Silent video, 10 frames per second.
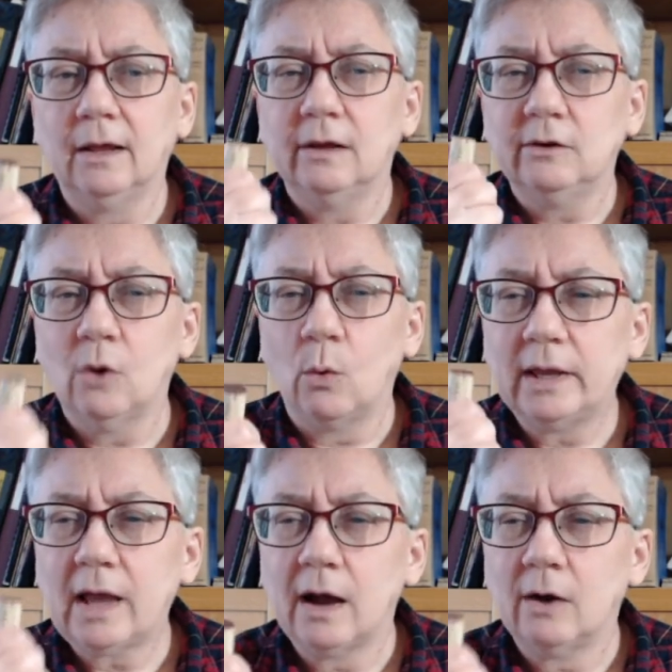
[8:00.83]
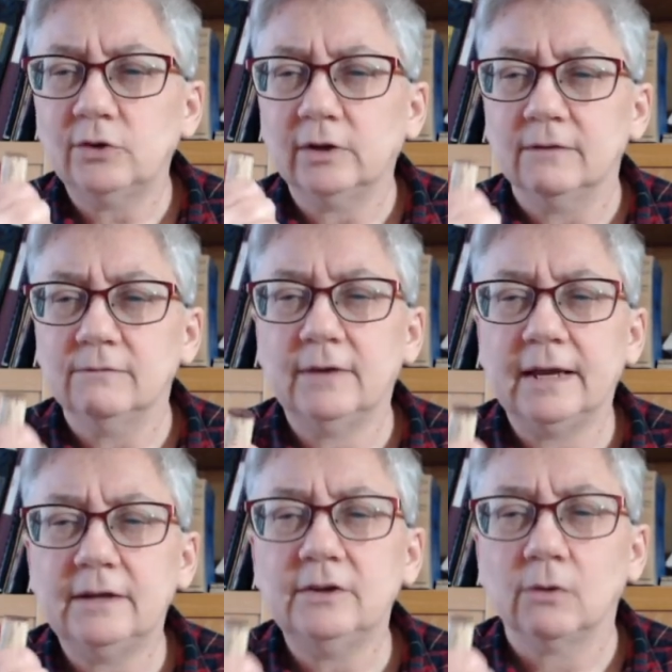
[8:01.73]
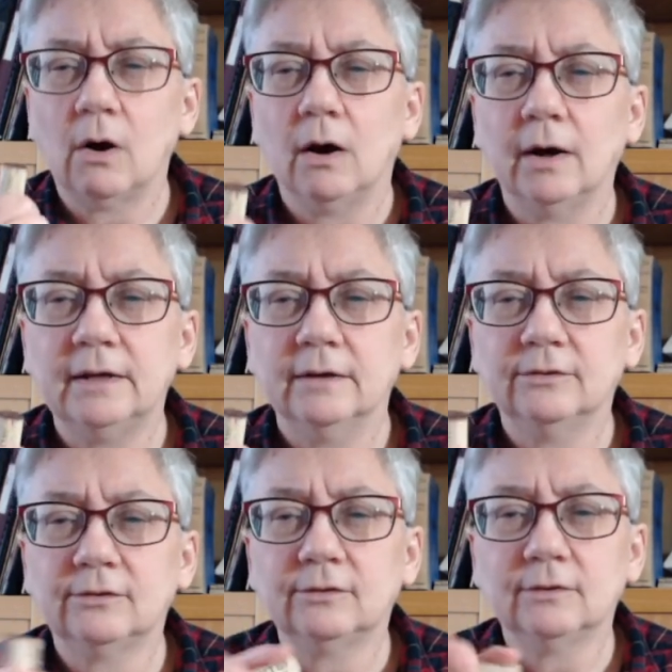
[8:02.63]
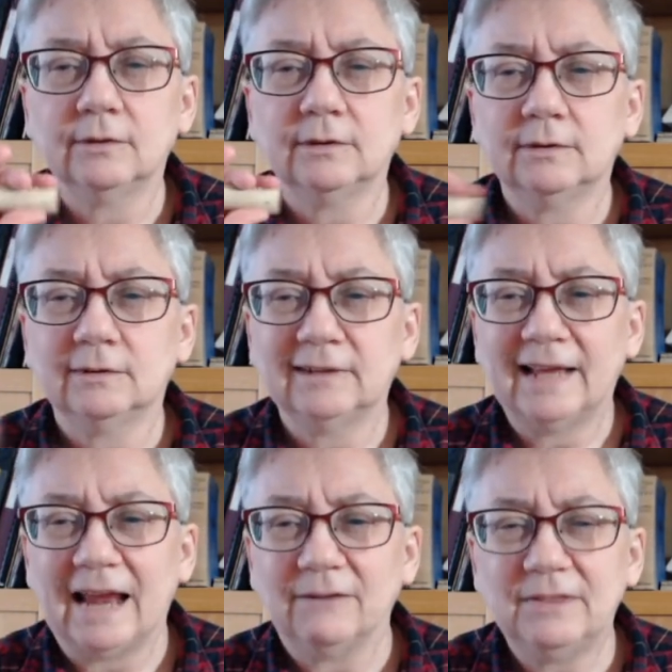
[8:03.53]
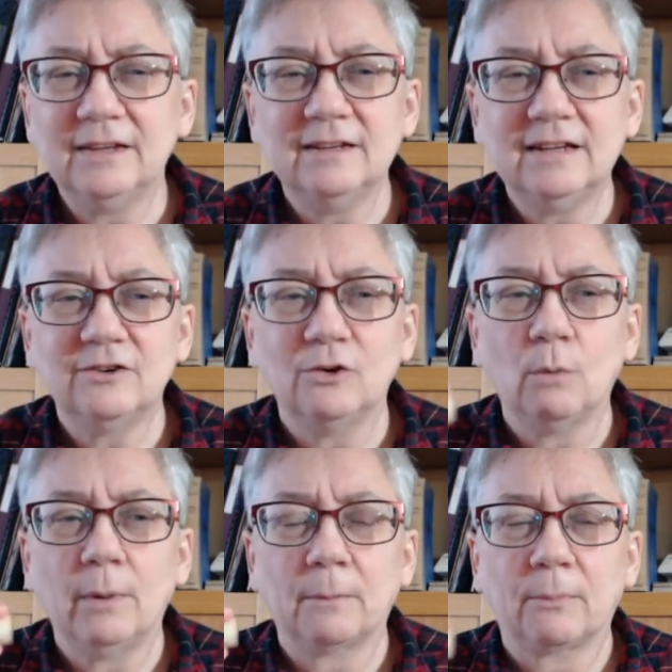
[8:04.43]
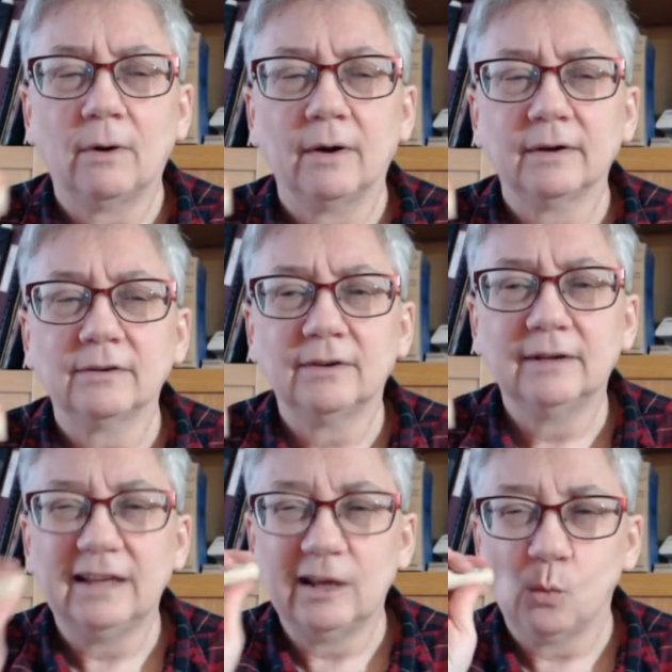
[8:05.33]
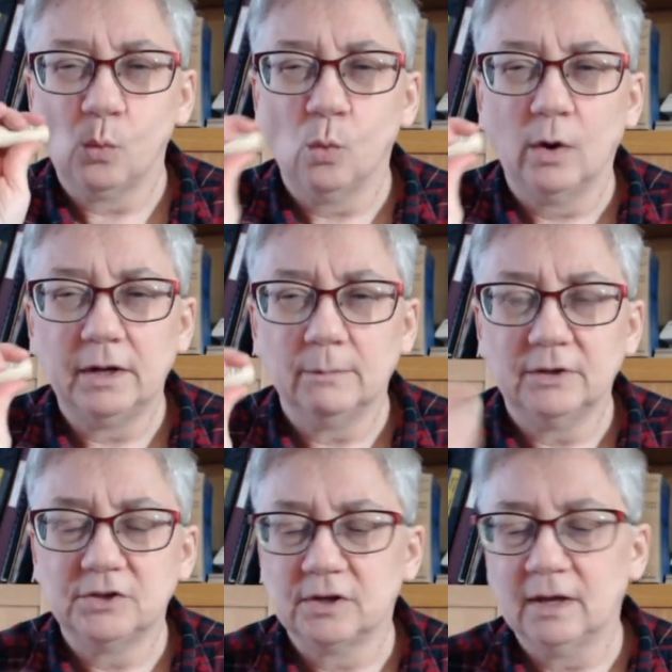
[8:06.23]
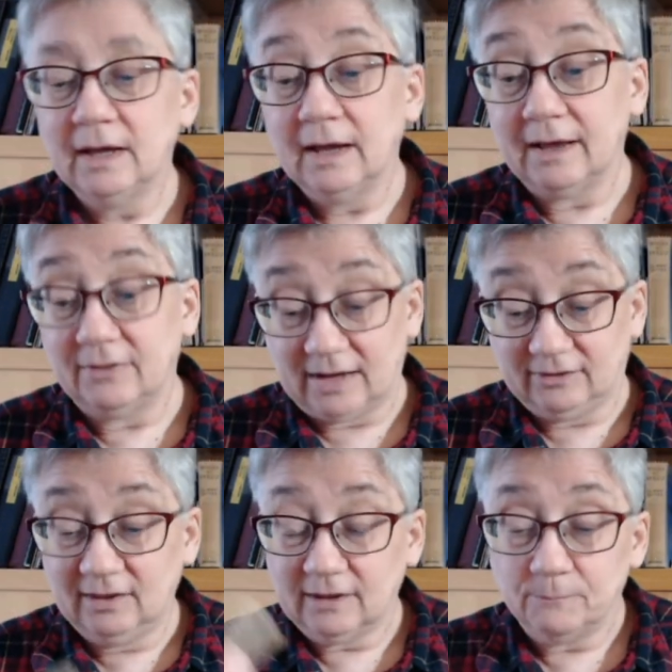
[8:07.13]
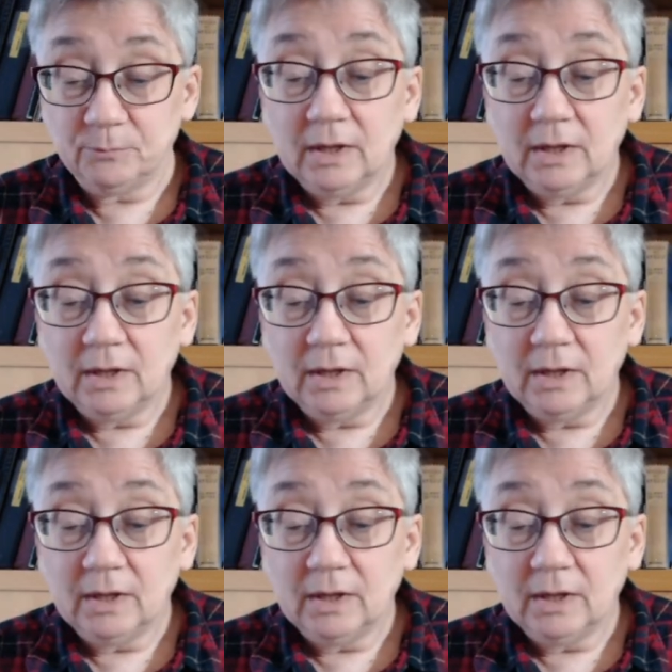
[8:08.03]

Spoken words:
Knowing how to convey to your audience everything you need to know about a product in one image. And that's it.